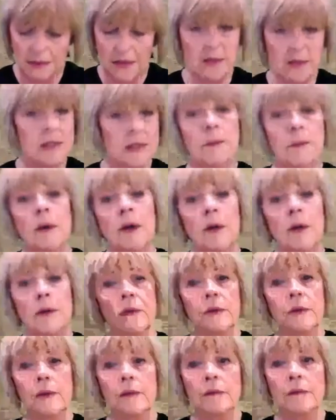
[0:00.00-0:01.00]

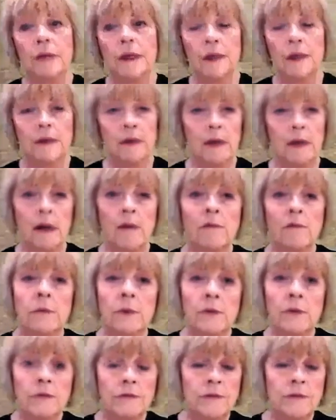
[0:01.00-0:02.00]
someone like
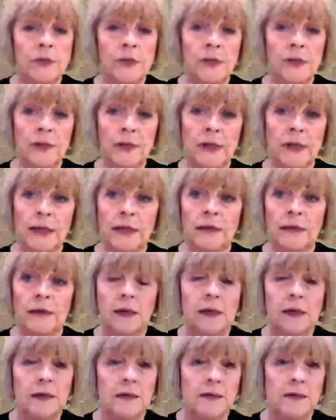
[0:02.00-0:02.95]
government funding it,